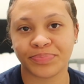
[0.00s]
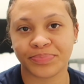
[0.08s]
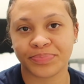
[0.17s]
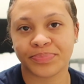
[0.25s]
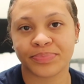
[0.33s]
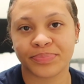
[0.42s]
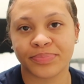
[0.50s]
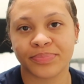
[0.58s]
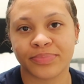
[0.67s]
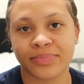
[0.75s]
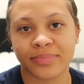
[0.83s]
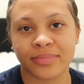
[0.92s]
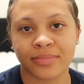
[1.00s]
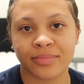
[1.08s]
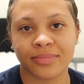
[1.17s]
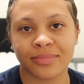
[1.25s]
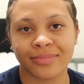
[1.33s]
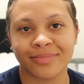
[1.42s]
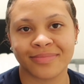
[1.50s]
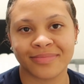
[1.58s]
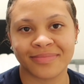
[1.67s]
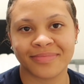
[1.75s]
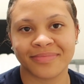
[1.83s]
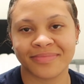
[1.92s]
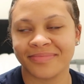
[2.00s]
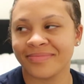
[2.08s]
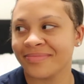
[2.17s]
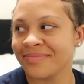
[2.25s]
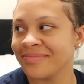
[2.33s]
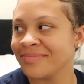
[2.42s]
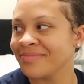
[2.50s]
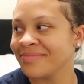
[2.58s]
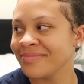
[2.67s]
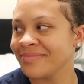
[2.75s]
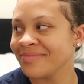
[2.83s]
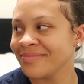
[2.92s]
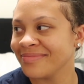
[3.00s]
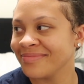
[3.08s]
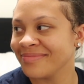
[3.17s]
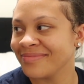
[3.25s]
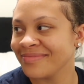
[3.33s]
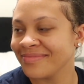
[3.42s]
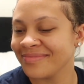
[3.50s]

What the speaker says: [no speech]